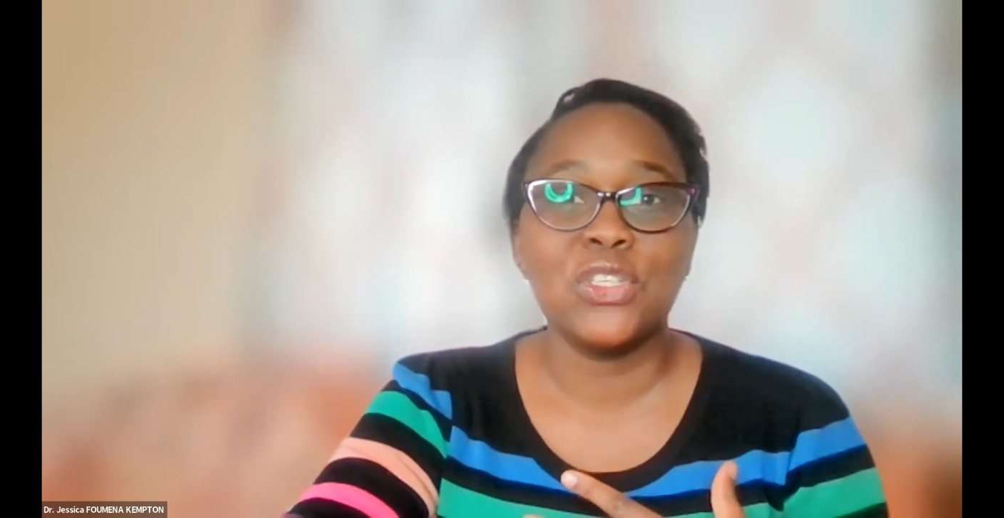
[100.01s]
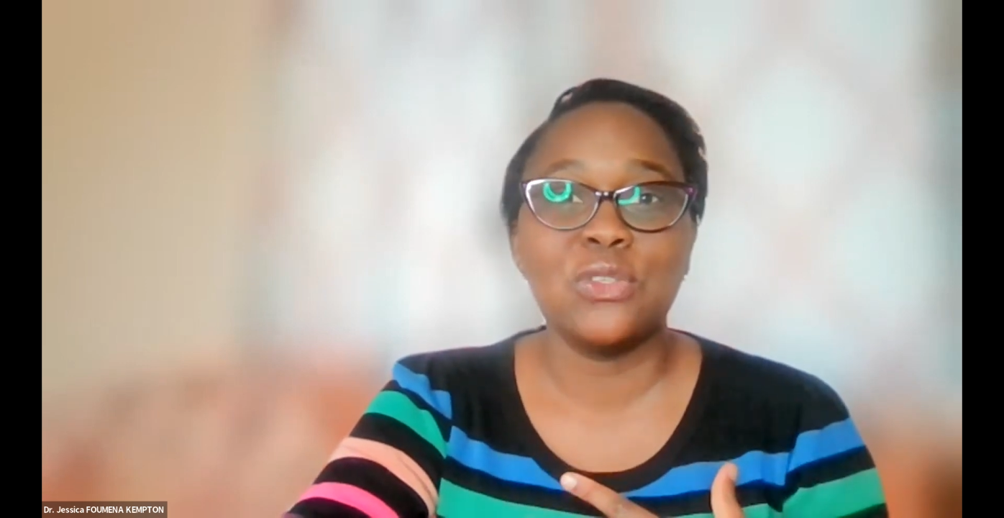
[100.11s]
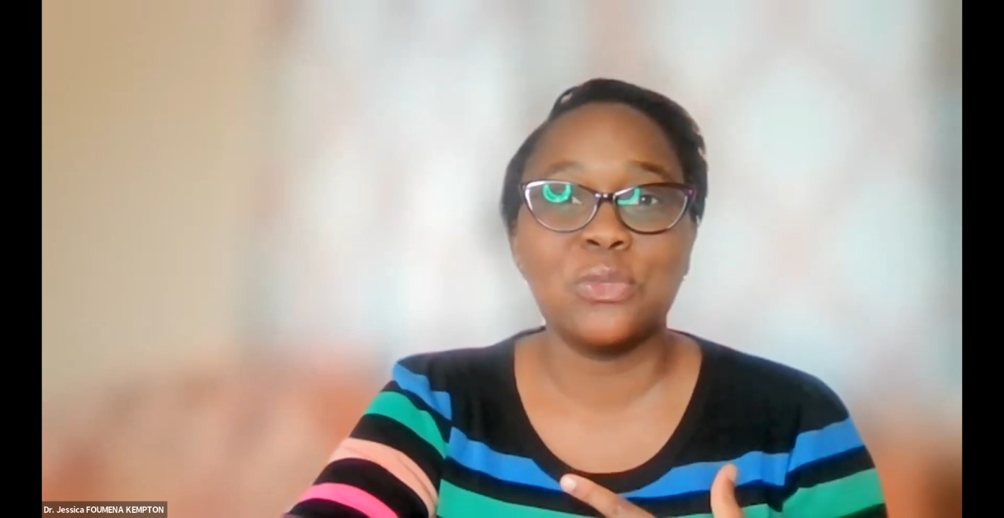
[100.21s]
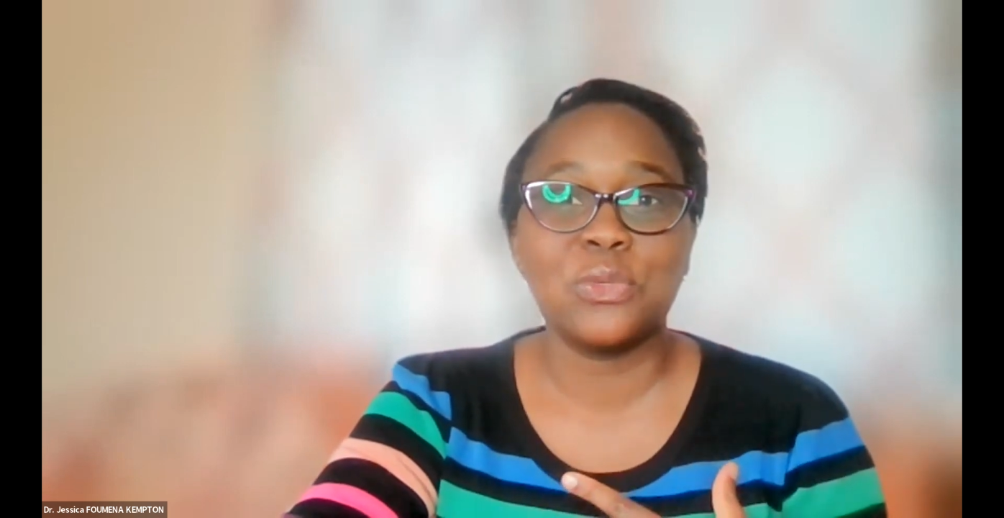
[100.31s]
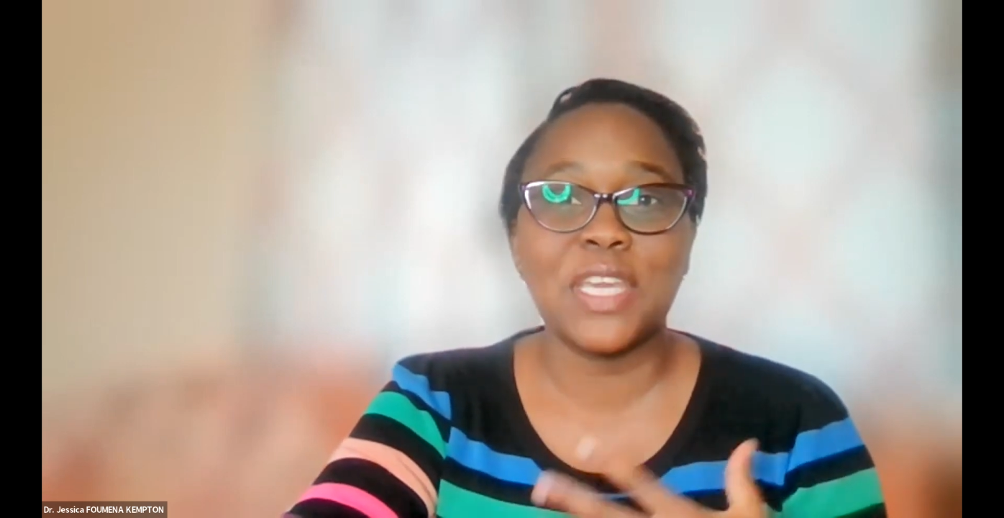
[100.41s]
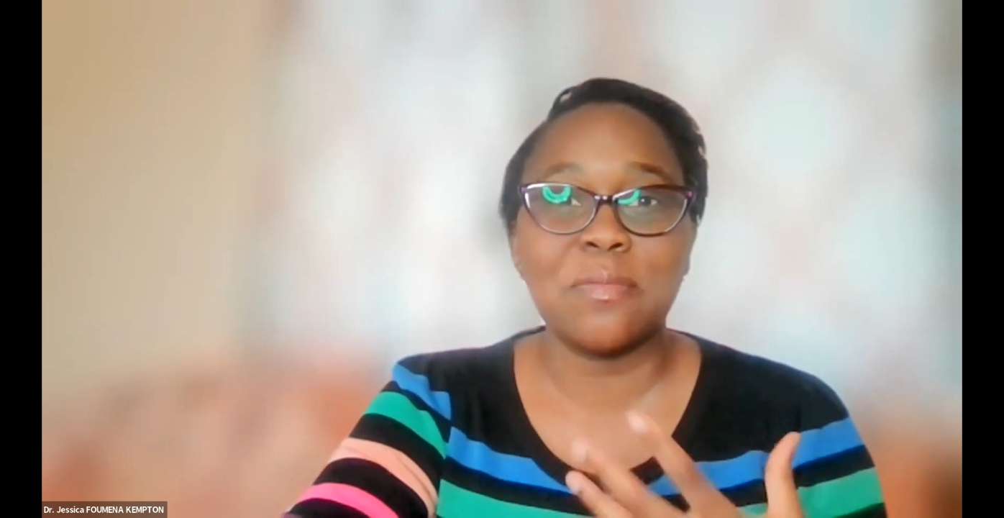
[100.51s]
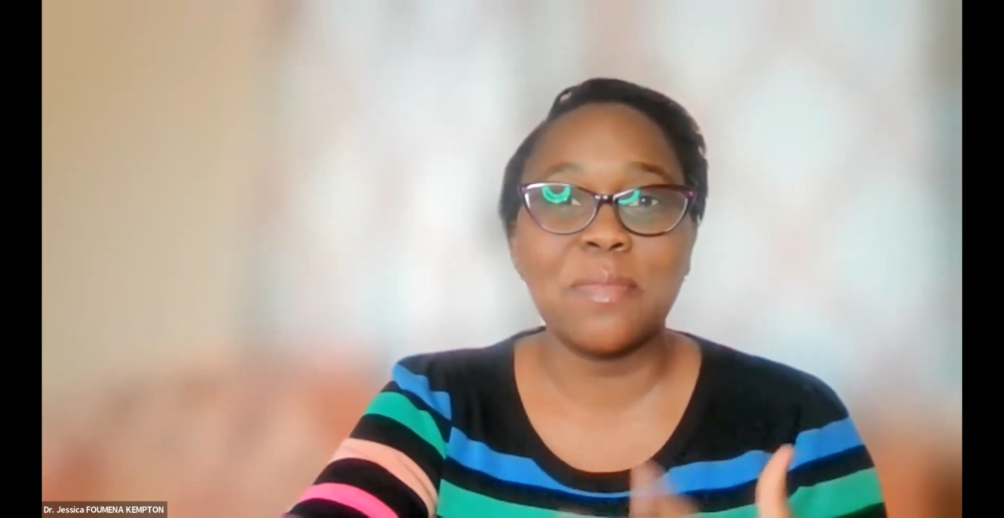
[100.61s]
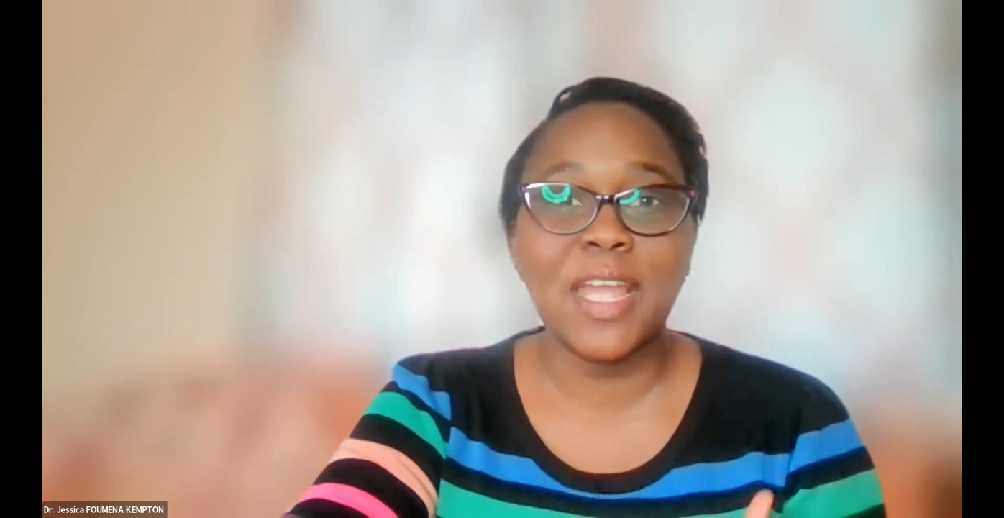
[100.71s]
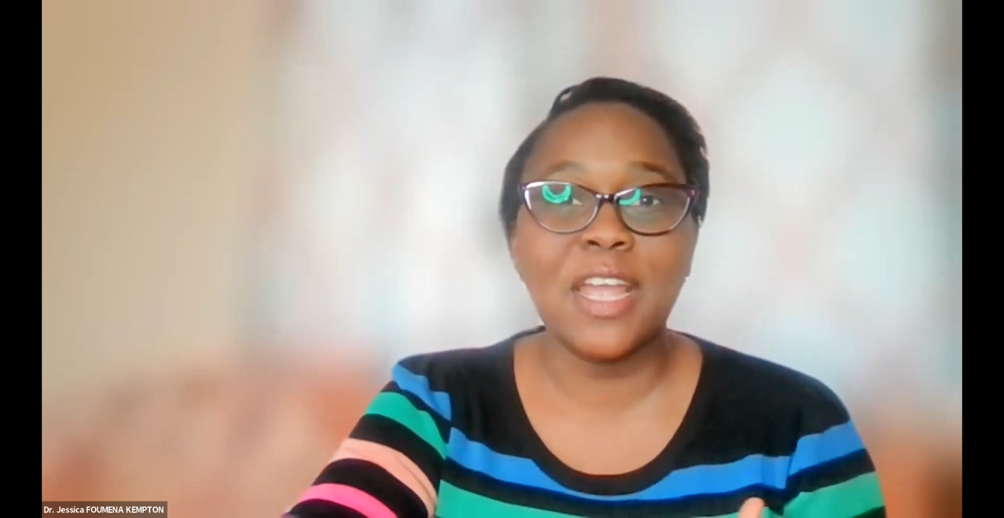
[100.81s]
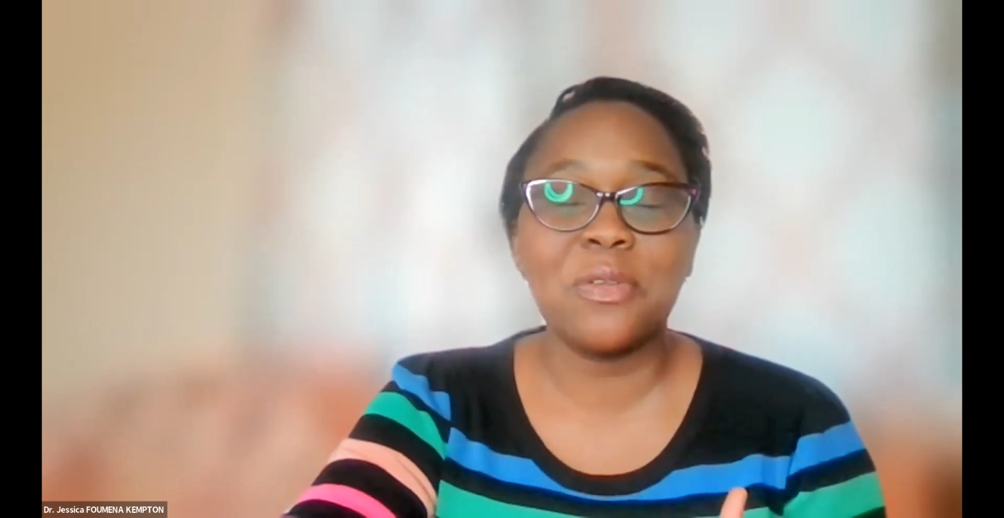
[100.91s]
to get
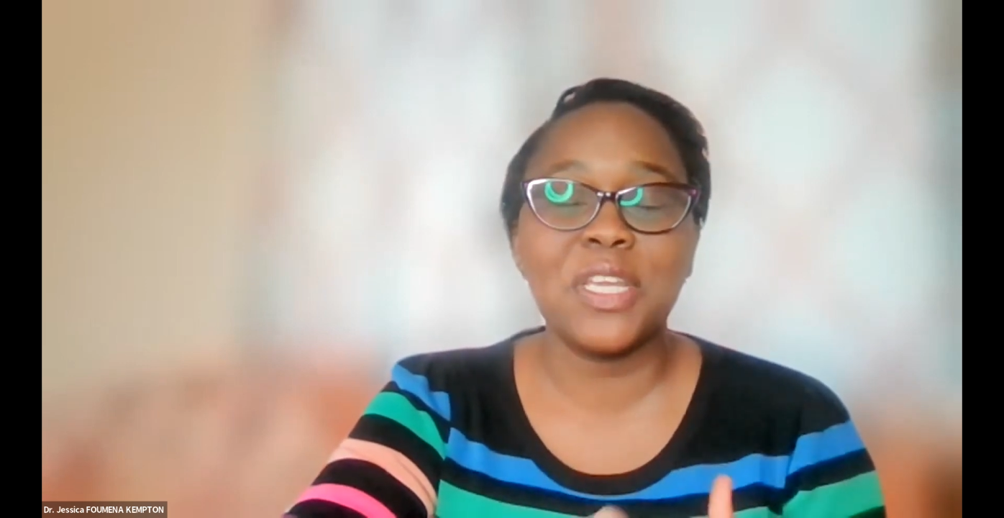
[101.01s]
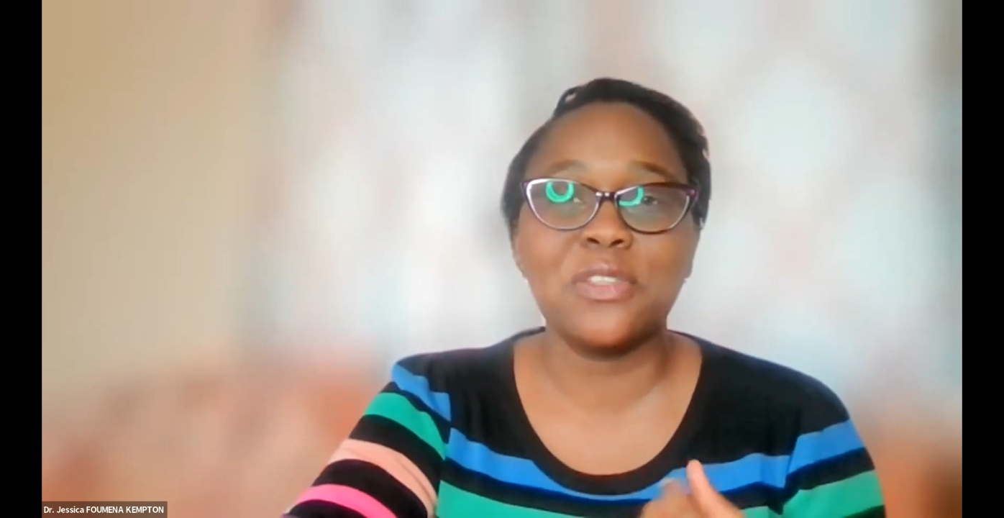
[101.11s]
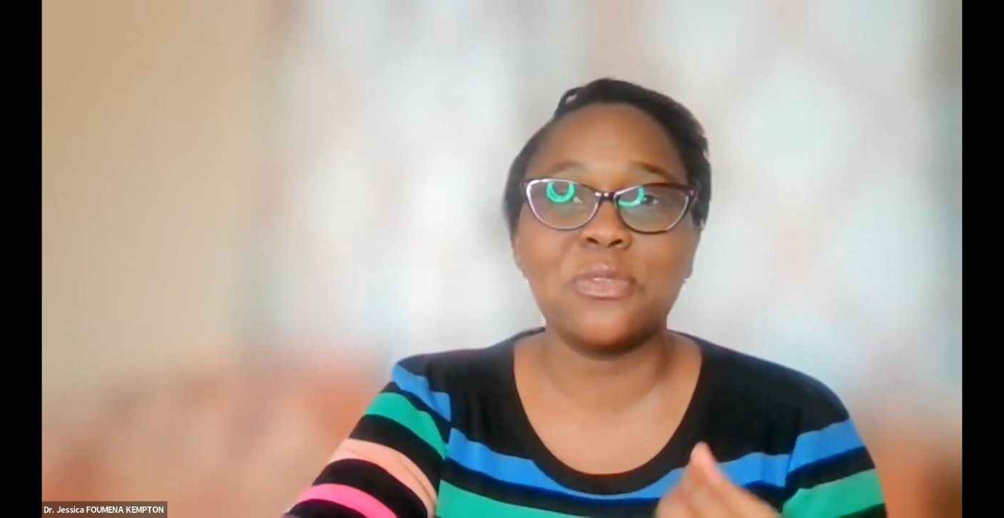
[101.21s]
married,